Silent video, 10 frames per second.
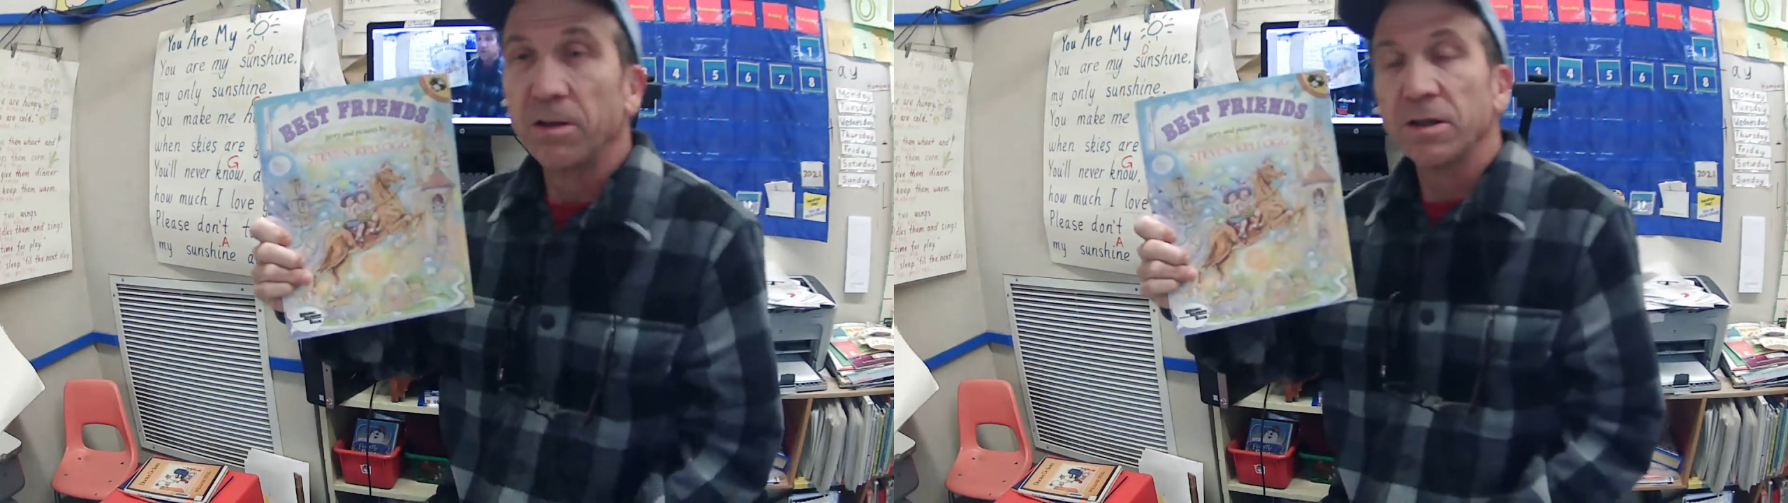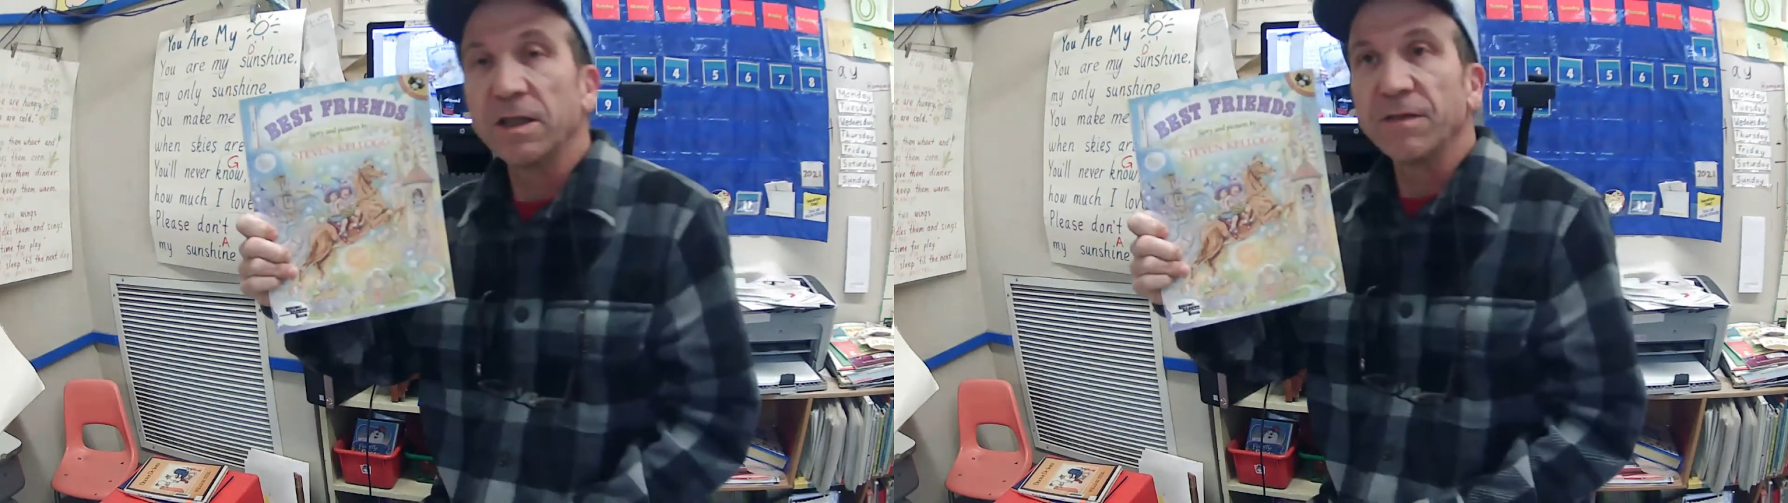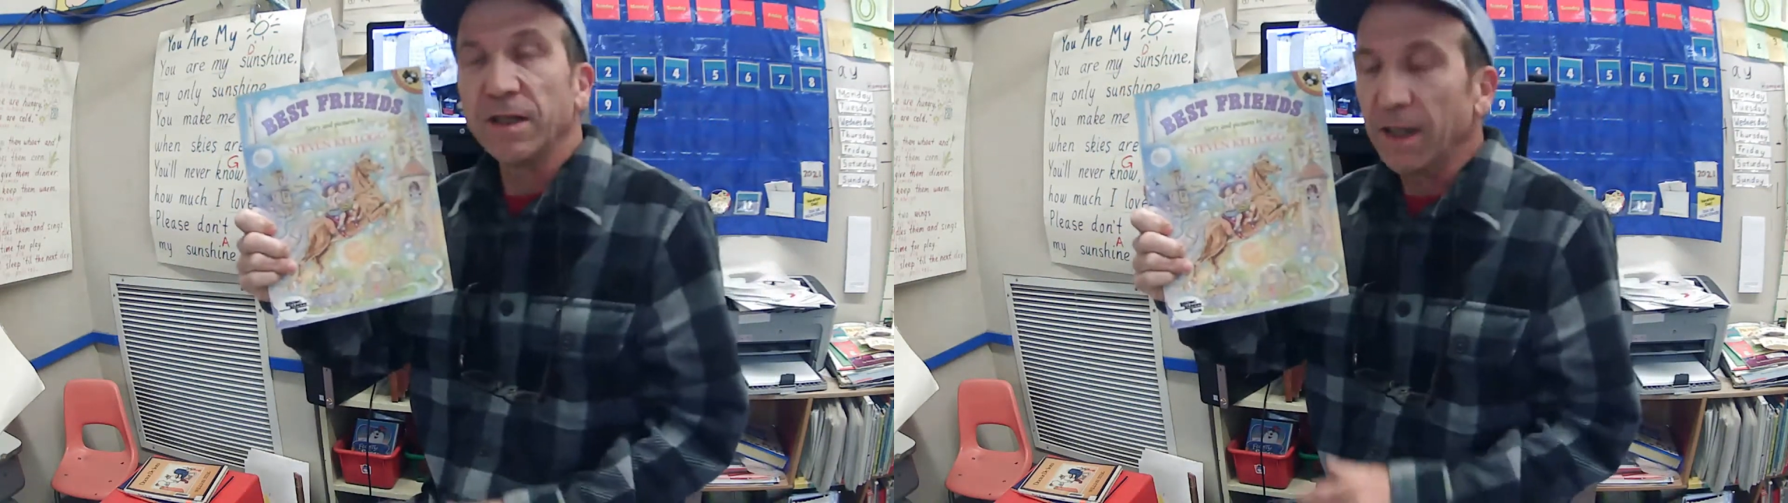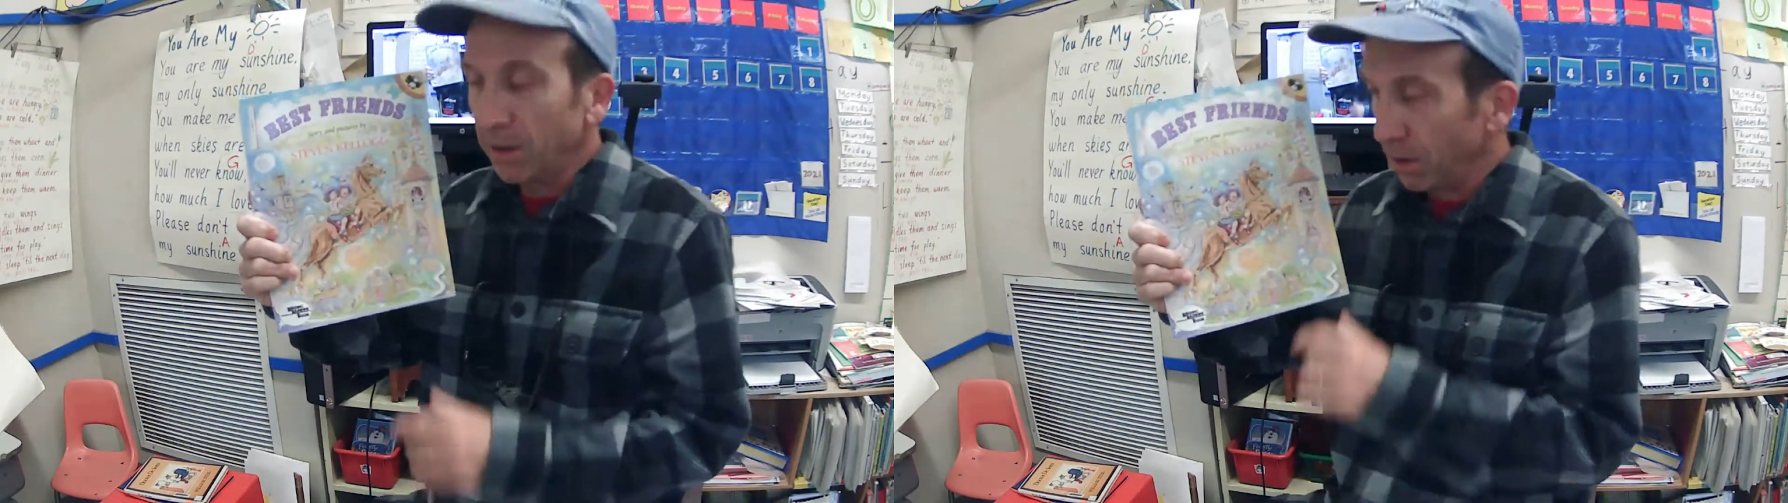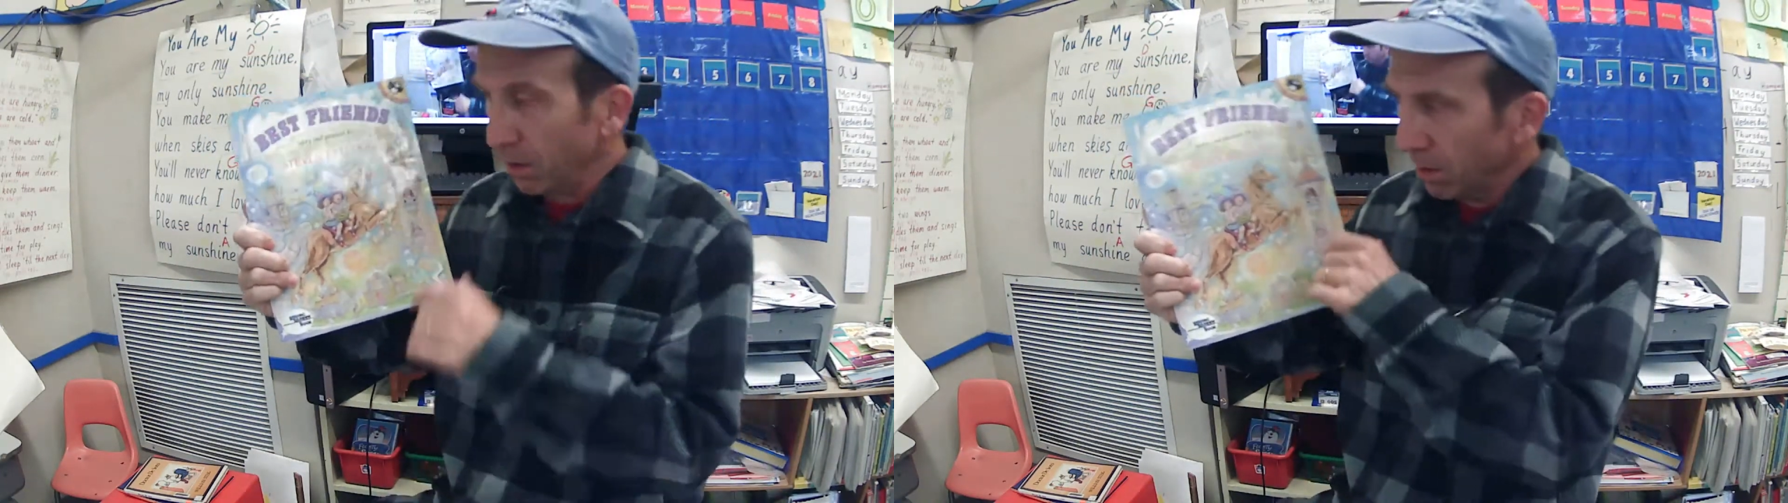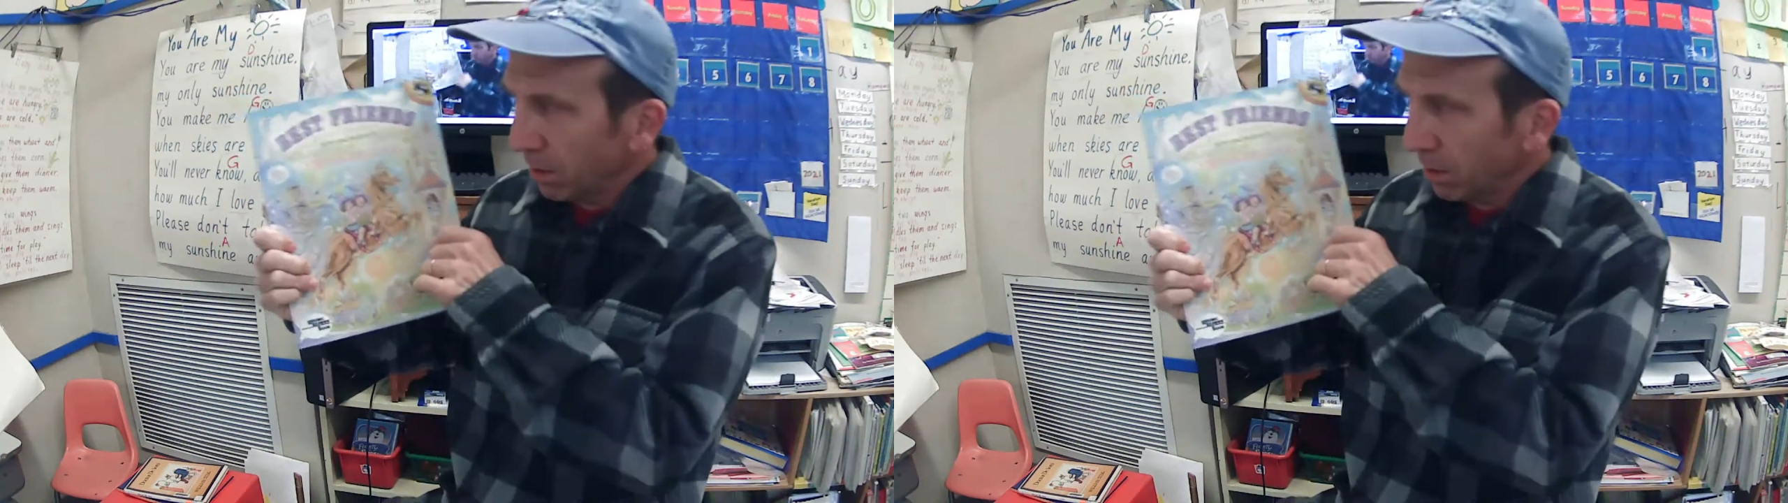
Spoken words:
Stephen Kellogg.